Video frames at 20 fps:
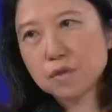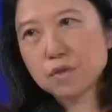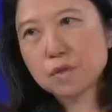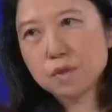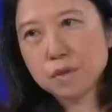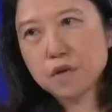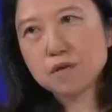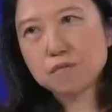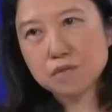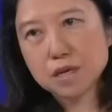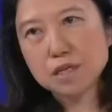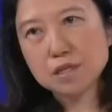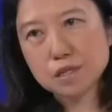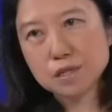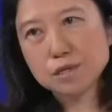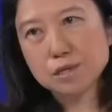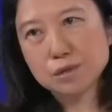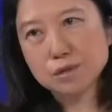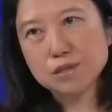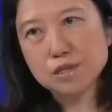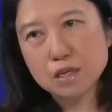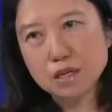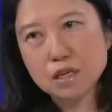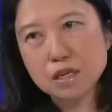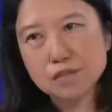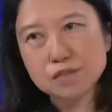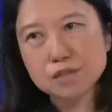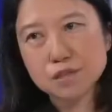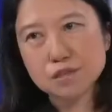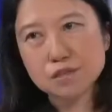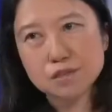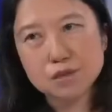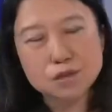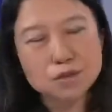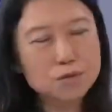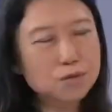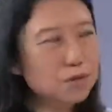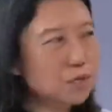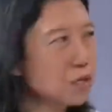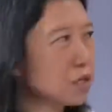about radicals and leftists,
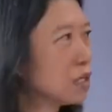don't we?